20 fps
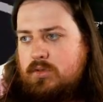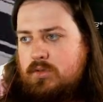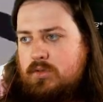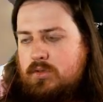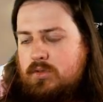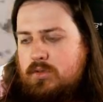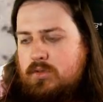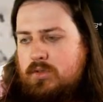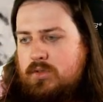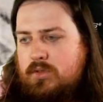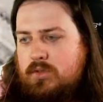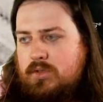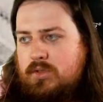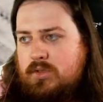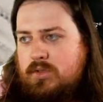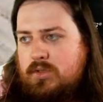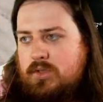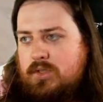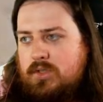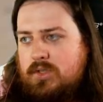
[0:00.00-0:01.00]

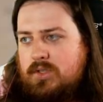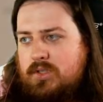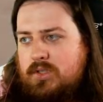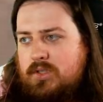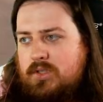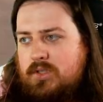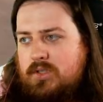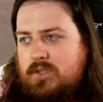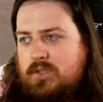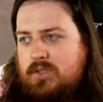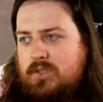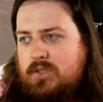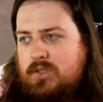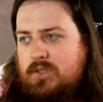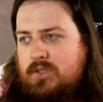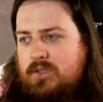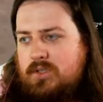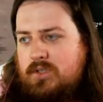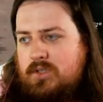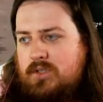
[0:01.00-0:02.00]

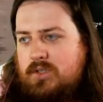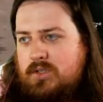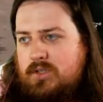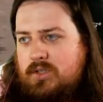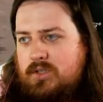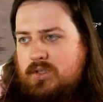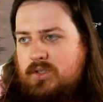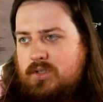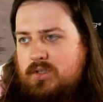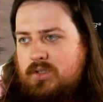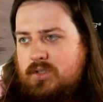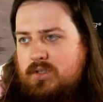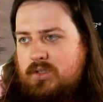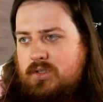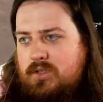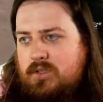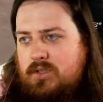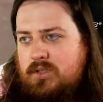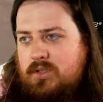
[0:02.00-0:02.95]
[no speech]